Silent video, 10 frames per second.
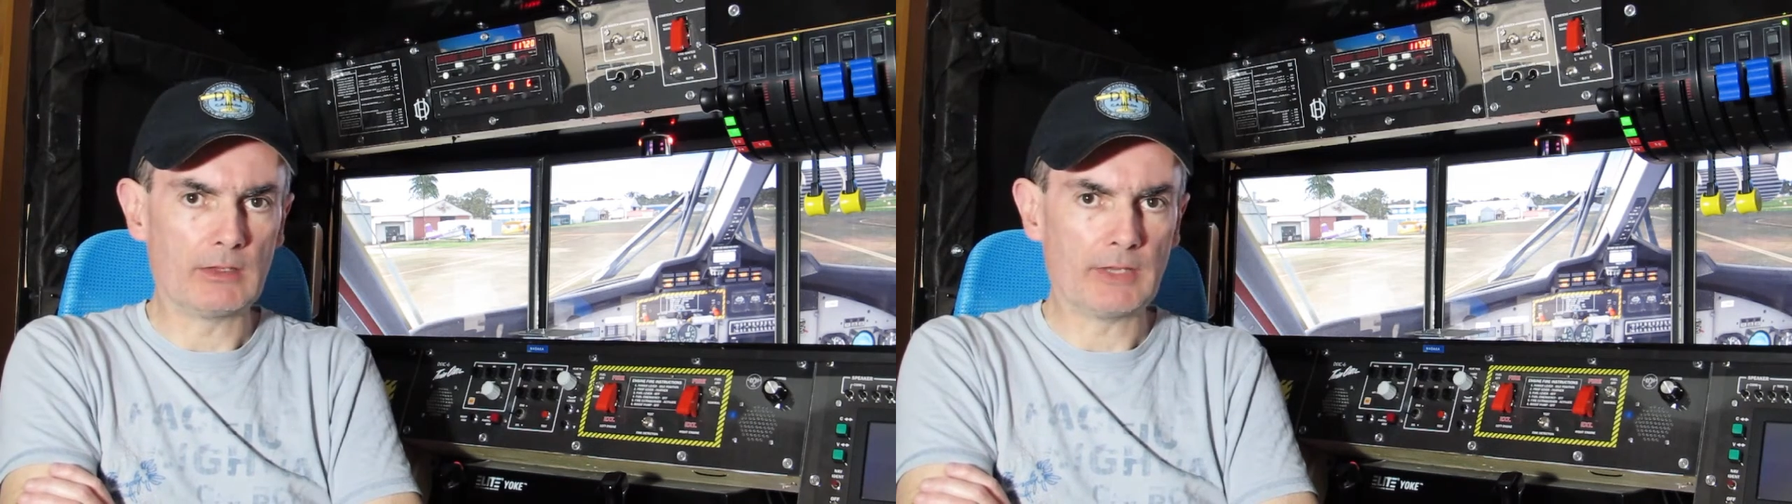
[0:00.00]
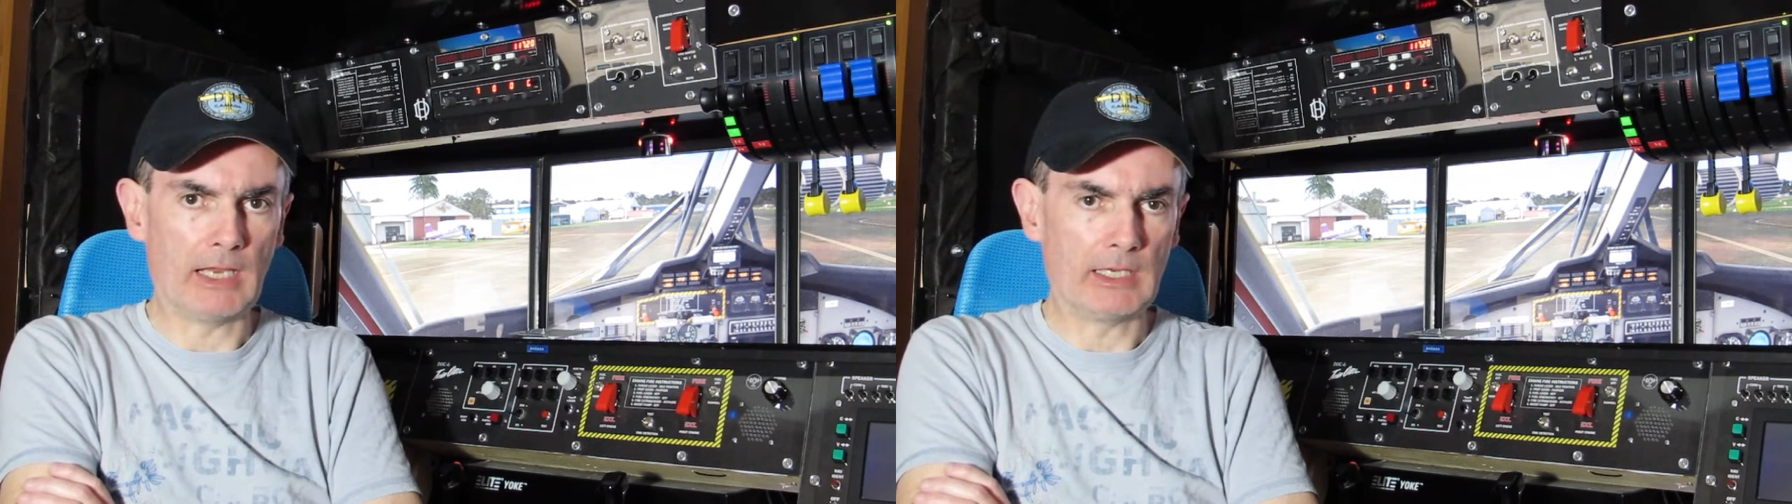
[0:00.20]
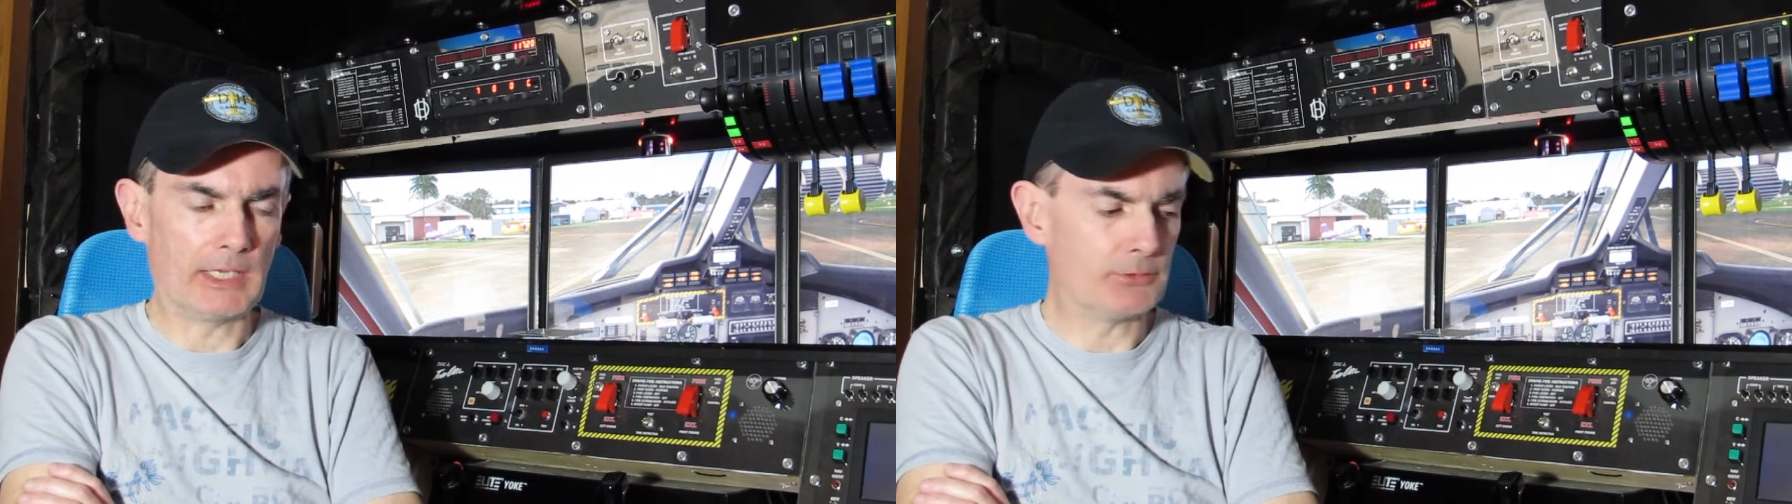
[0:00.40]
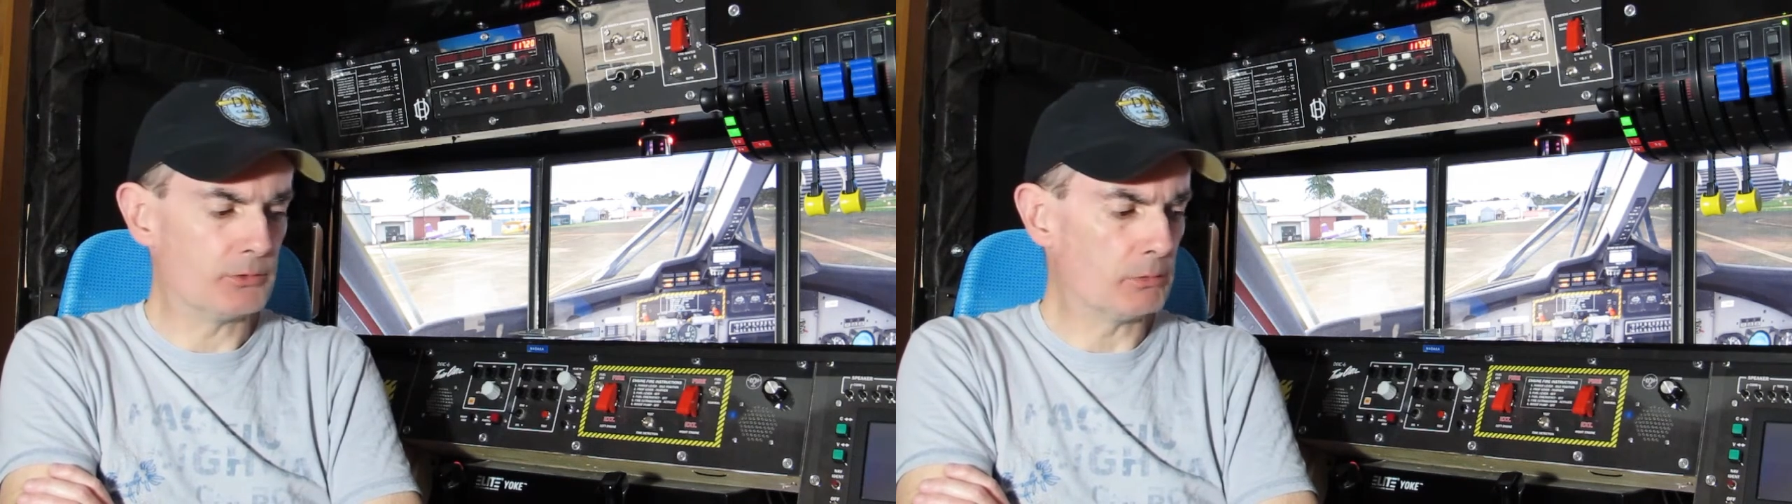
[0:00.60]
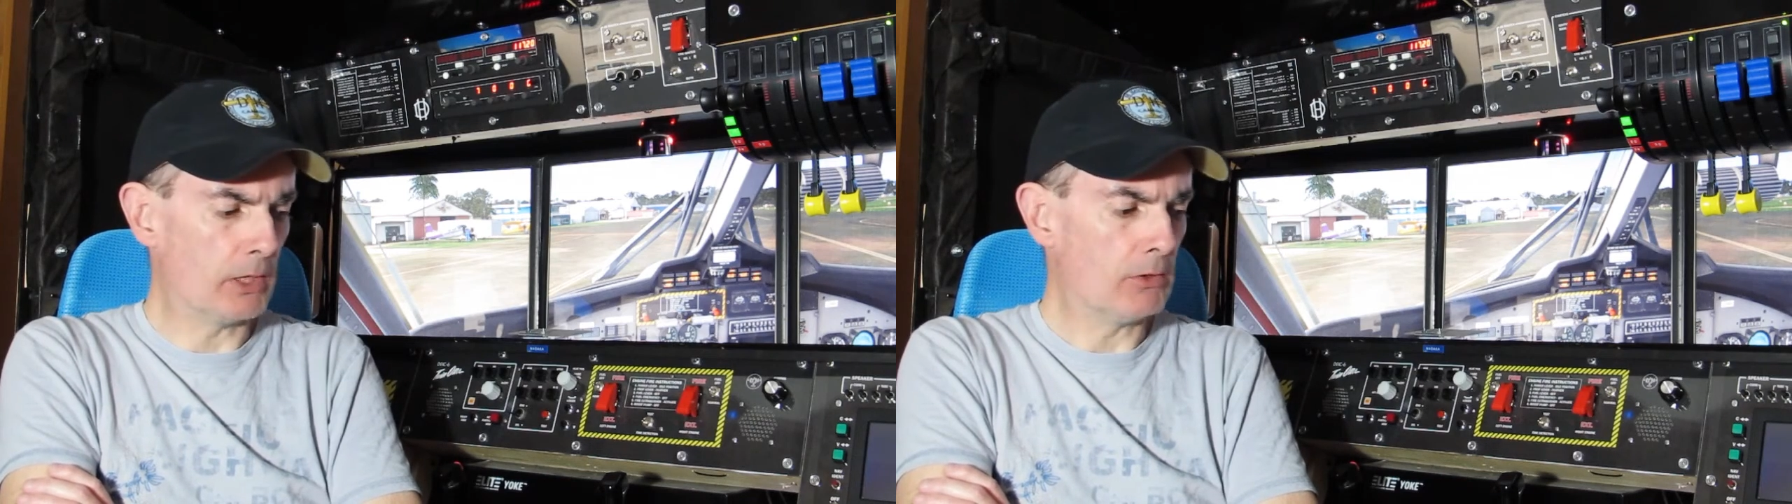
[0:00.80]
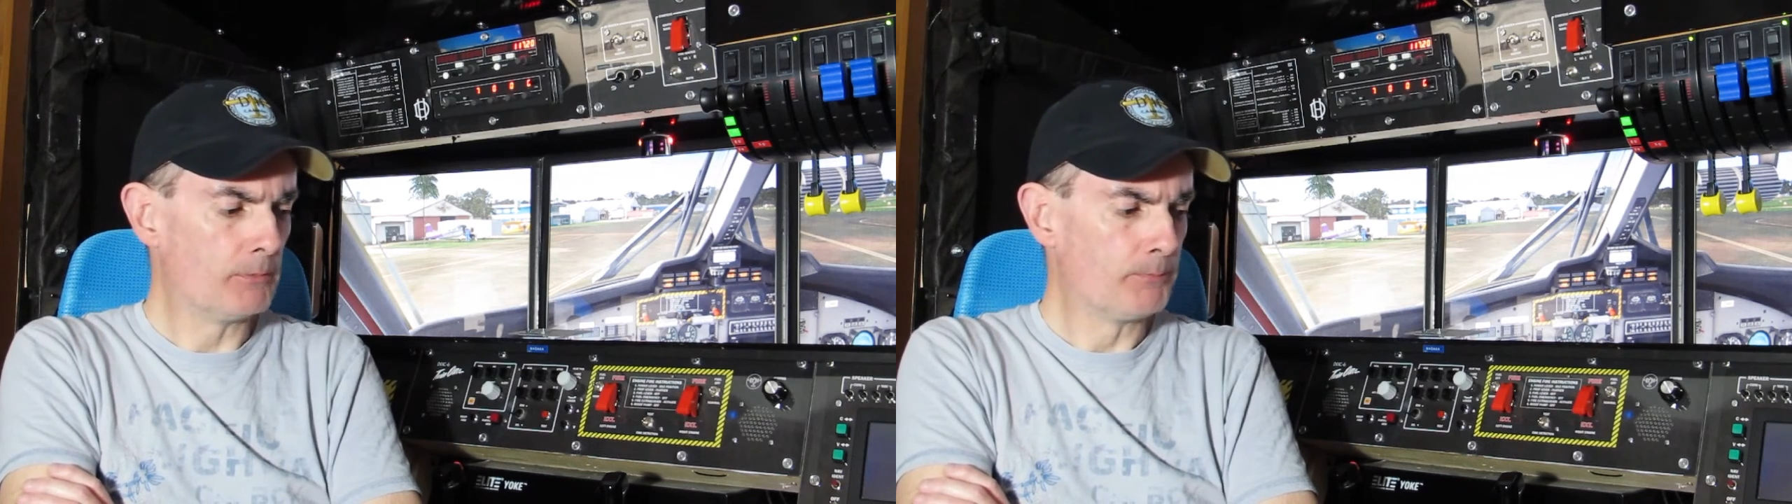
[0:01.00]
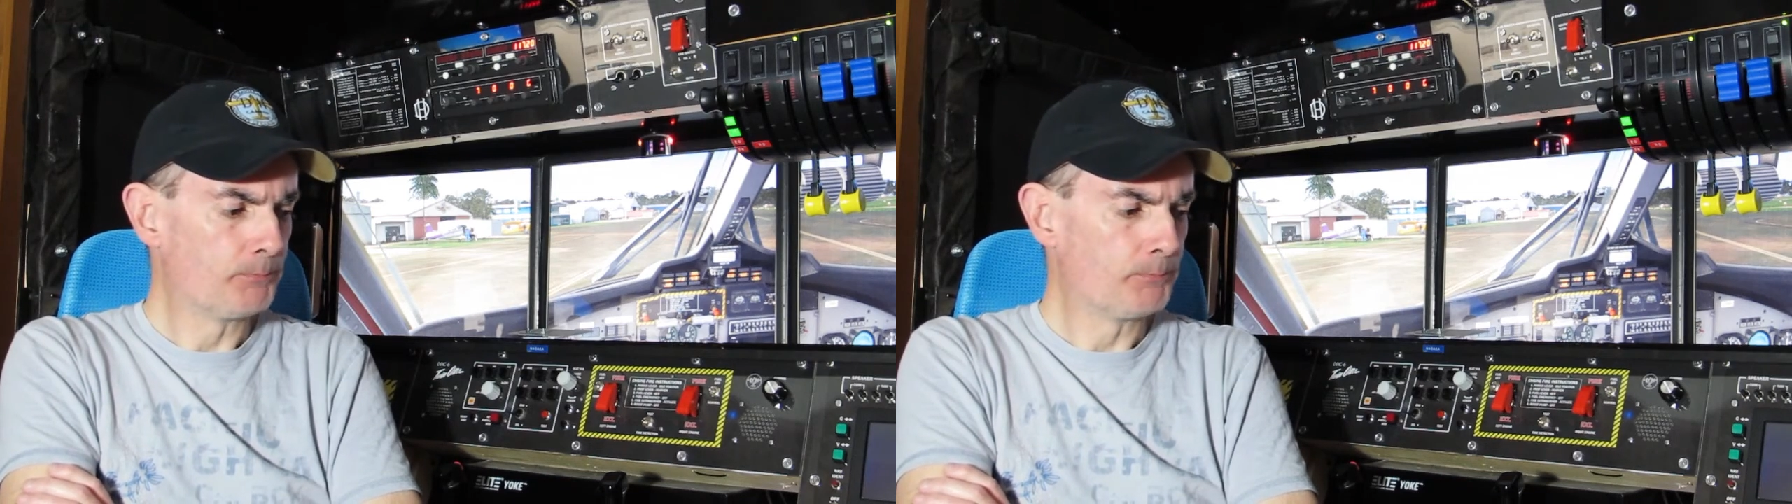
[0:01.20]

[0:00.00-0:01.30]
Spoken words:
that later as well.